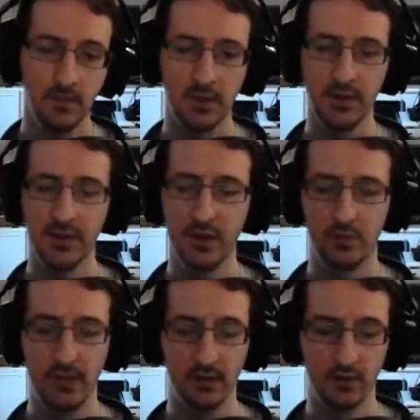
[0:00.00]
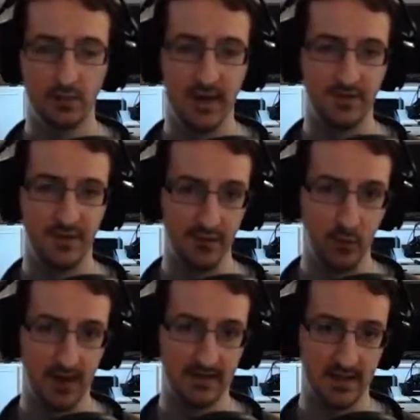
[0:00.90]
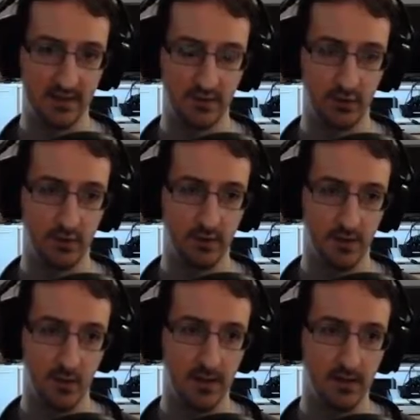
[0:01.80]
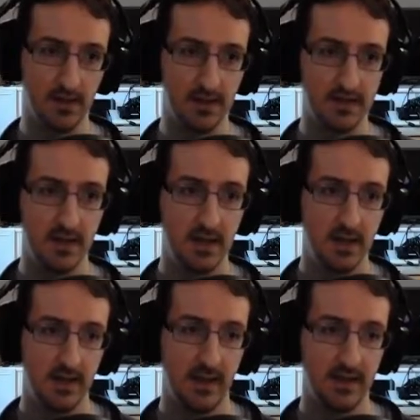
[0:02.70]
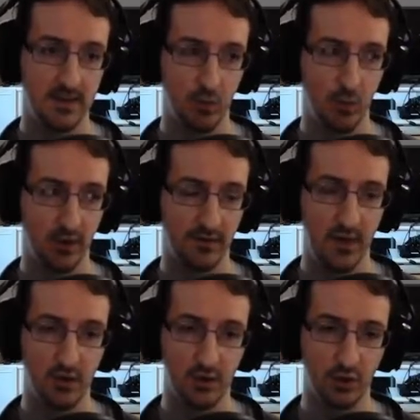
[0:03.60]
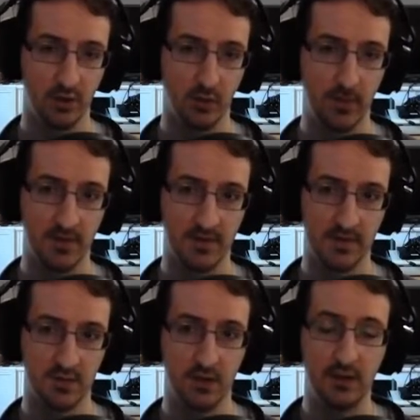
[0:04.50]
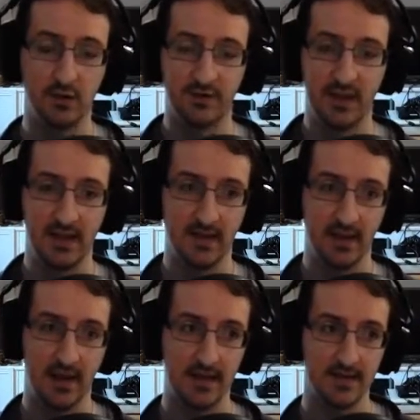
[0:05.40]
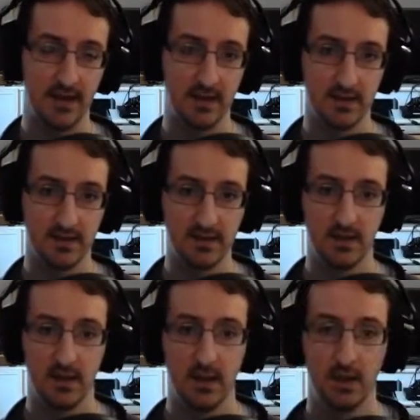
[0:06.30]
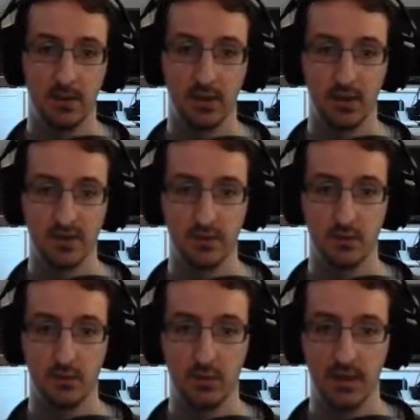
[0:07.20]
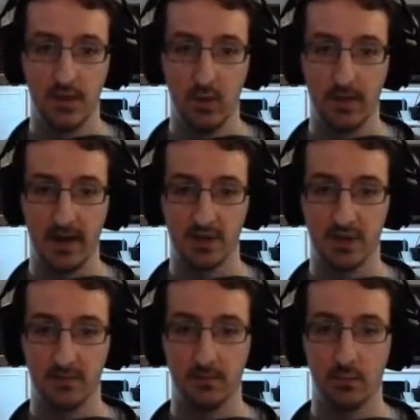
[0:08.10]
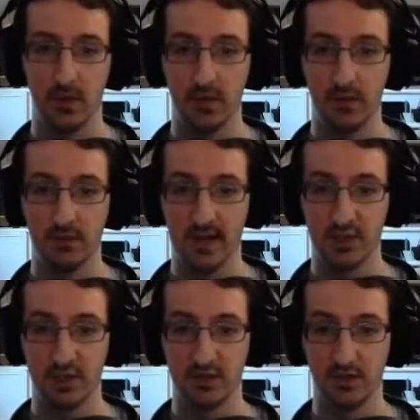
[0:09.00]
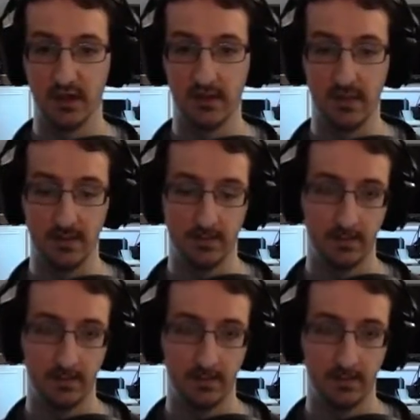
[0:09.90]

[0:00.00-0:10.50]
The other real good benefit of Wide Lance for Hunter as well is it's one of the only Hunter weapons that's really good for hitting high targets. Because with the weapon action, when you latch onto an enemy,